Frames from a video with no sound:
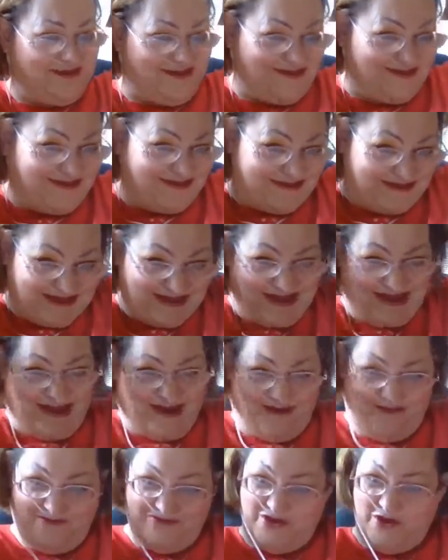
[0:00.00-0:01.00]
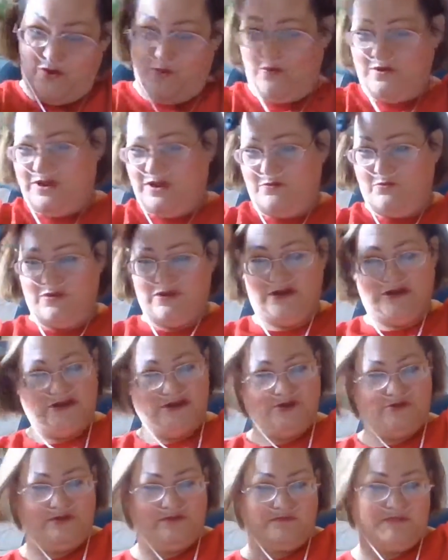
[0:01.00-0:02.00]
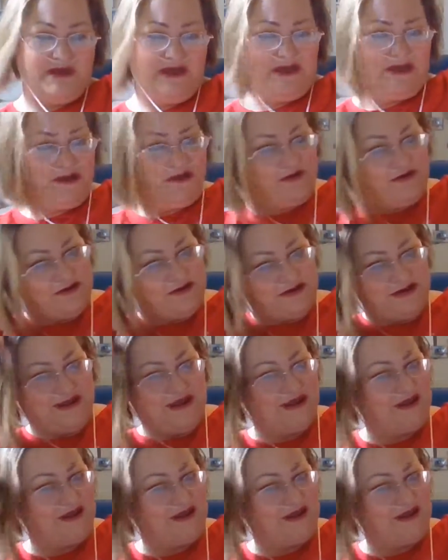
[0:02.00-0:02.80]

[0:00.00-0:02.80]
I don't know what I want to do with my hair today.